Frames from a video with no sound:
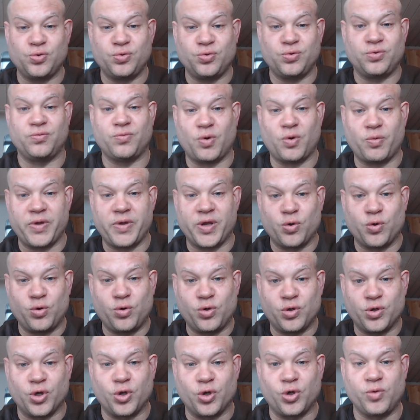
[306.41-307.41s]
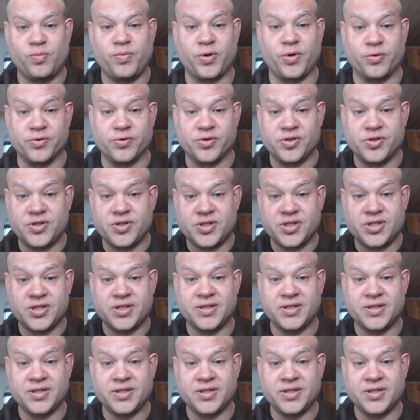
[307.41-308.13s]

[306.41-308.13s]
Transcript: what we call goalposts.